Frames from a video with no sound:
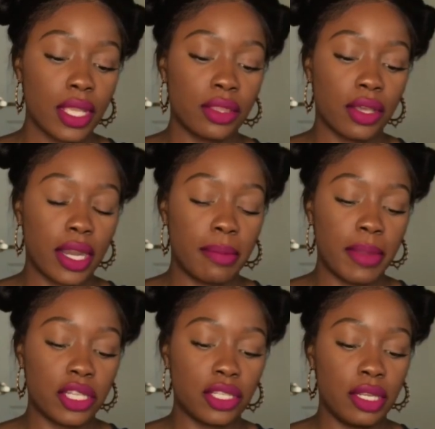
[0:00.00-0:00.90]
I thought I'd
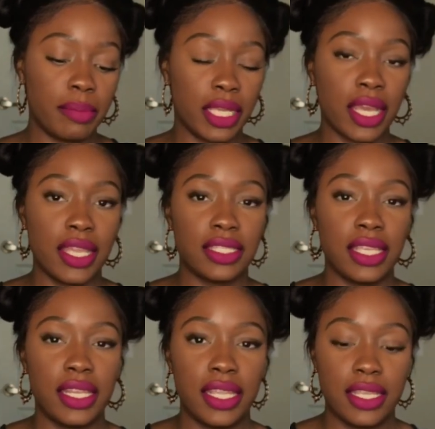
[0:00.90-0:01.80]
mention it because
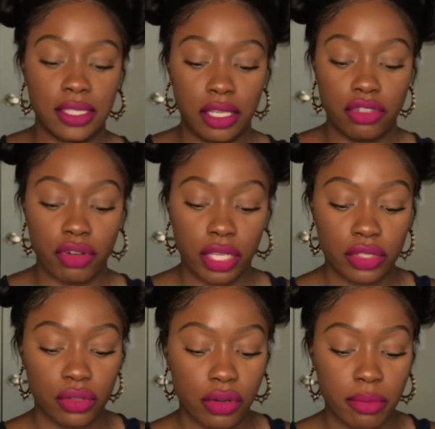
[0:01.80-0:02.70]
it is a
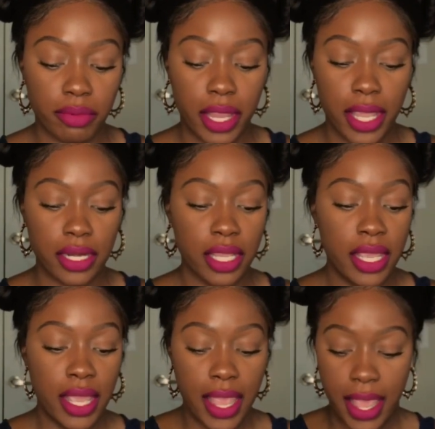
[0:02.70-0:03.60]
drugstore brand
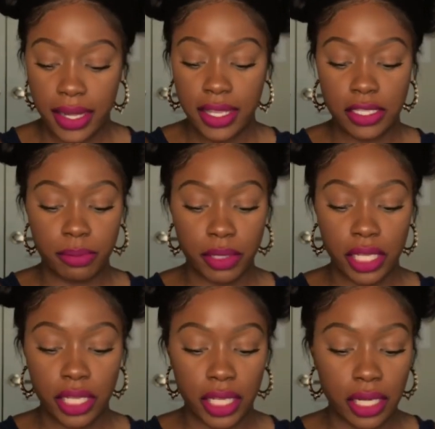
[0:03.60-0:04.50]
and it's
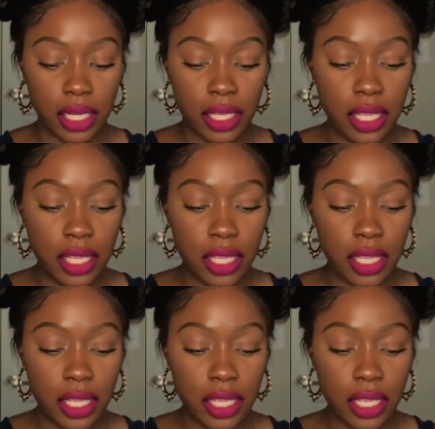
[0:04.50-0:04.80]
pretty good.